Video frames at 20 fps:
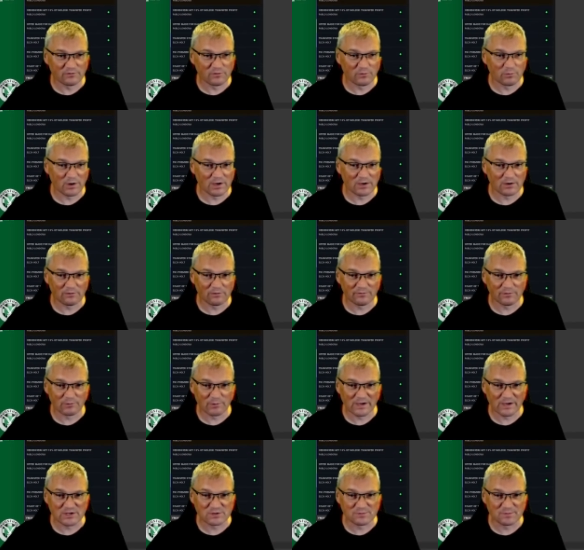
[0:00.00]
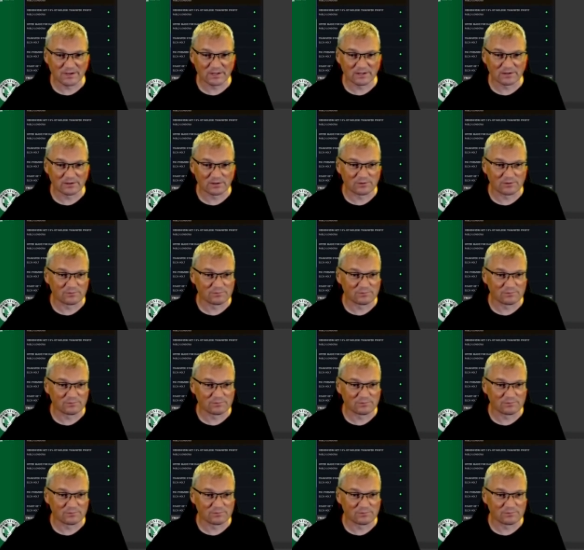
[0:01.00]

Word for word: off the off the wage bill